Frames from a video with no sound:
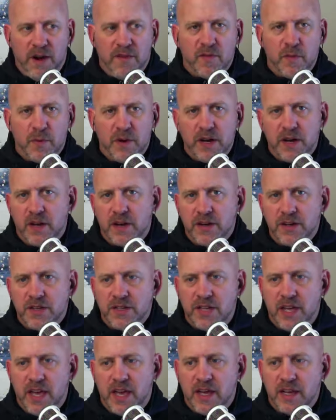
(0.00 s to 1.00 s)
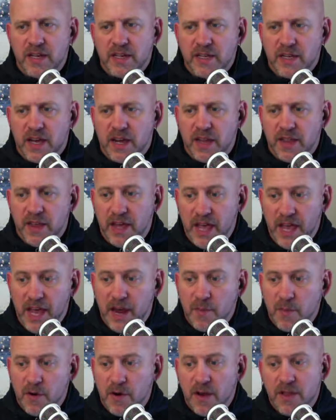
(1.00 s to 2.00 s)
everybody to understand kind of the
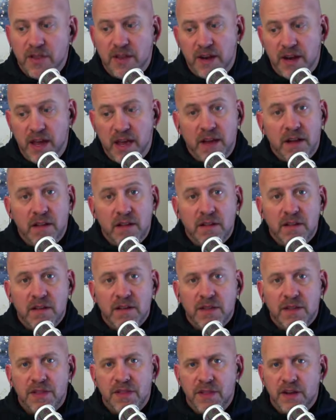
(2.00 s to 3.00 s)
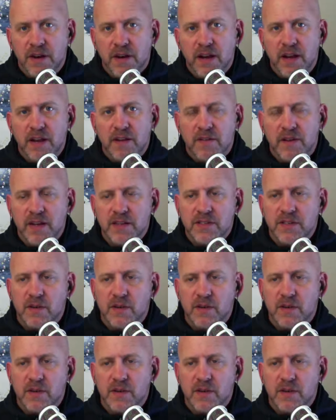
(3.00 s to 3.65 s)
hammer and the nail theory, right?